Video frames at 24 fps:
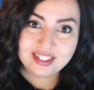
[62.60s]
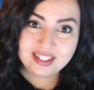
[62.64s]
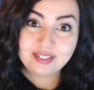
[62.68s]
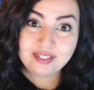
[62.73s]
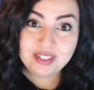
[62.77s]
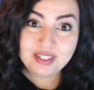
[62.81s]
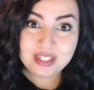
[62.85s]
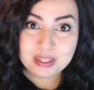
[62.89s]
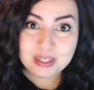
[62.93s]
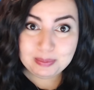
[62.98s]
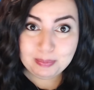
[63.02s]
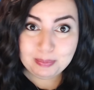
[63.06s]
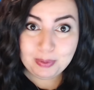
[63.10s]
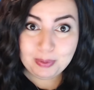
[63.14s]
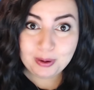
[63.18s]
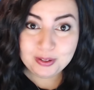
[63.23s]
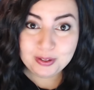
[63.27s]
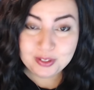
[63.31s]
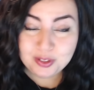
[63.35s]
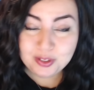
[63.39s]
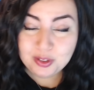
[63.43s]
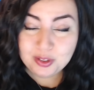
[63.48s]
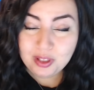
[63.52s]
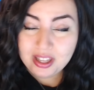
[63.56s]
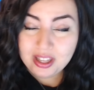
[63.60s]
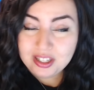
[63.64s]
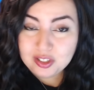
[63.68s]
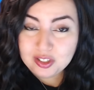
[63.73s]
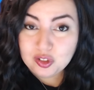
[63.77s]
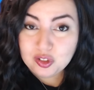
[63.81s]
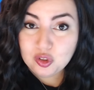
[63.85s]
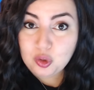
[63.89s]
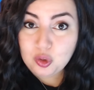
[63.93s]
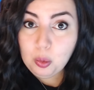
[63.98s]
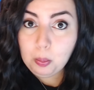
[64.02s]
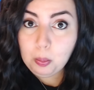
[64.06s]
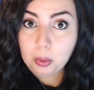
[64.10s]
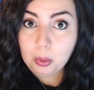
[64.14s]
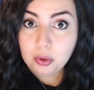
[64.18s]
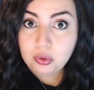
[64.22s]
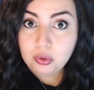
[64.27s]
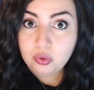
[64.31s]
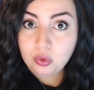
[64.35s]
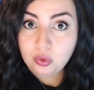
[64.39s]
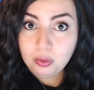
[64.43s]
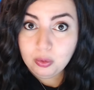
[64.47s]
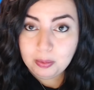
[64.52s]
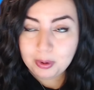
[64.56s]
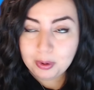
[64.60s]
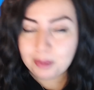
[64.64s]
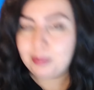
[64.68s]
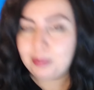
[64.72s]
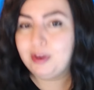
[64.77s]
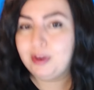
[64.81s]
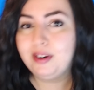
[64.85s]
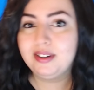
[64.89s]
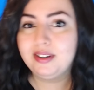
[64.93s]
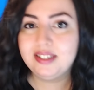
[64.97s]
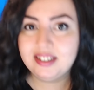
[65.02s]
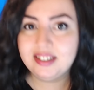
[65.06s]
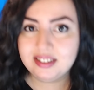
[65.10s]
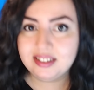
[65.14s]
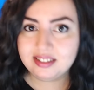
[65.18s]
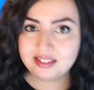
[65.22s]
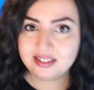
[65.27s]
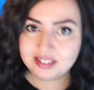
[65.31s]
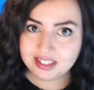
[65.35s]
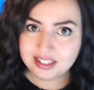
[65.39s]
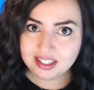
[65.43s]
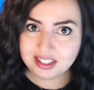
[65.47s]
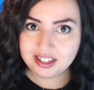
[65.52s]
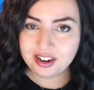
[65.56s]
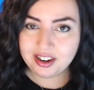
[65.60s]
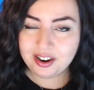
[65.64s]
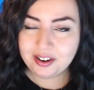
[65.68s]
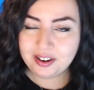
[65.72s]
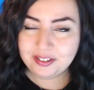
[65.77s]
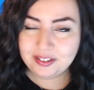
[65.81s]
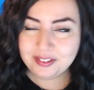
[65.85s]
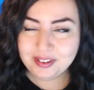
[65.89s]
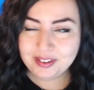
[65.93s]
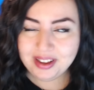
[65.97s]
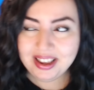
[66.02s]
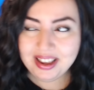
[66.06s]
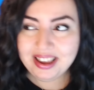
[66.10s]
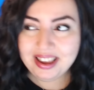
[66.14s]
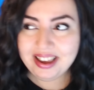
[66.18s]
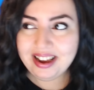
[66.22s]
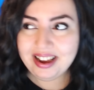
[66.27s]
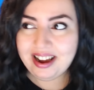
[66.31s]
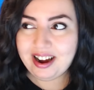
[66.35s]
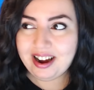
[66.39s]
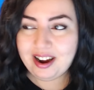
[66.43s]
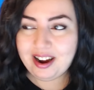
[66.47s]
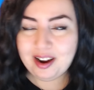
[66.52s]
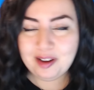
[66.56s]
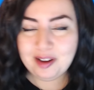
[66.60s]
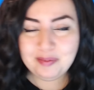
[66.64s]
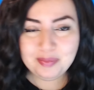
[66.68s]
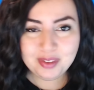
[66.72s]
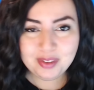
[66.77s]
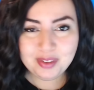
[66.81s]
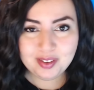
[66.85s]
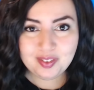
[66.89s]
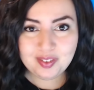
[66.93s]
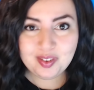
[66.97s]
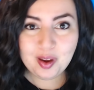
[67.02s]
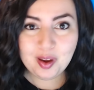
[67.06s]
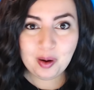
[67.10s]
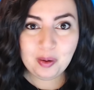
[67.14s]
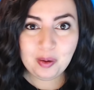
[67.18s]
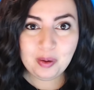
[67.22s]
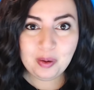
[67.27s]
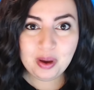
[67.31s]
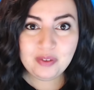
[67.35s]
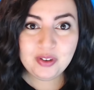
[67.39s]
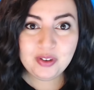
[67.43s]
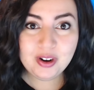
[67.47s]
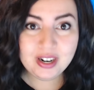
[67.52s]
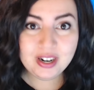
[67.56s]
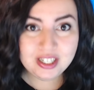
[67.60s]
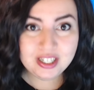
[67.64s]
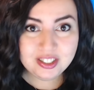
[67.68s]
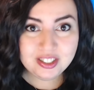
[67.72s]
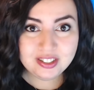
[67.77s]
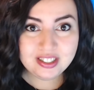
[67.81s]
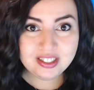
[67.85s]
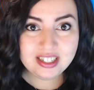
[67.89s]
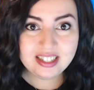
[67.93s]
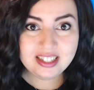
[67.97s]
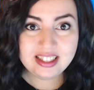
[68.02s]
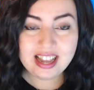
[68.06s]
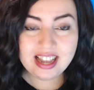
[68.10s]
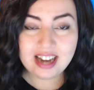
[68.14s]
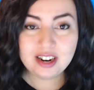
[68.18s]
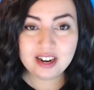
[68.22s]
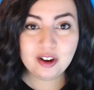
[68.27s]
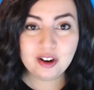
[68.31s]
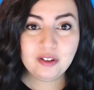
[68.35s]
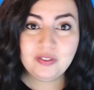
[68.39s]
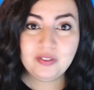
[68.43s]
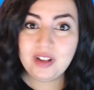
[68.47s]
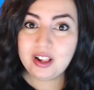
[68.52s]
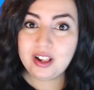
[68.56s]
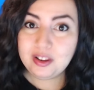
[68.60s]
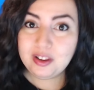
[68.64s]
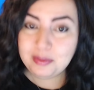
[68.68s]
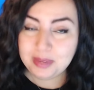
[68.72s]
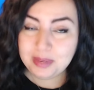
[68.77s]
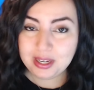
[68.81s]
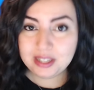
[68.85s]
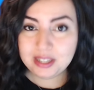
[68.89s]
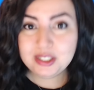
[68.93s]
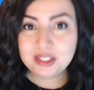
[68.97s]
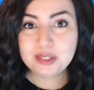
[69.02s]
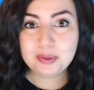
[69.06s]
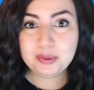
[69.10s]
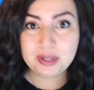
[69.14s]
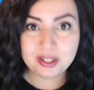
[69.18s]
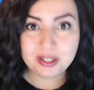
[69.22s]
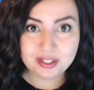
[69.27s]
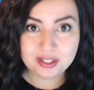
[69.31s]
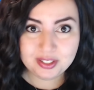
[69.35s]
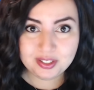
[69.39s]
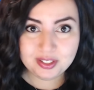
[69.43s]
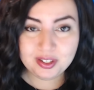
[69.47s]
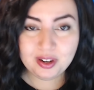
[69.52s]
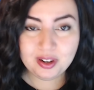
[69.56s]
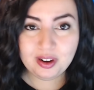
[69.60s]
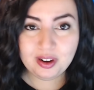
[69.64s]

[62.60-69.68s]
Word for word: stuff that's like super personal, you know? So if you're interested in that, go follow me on Twitter.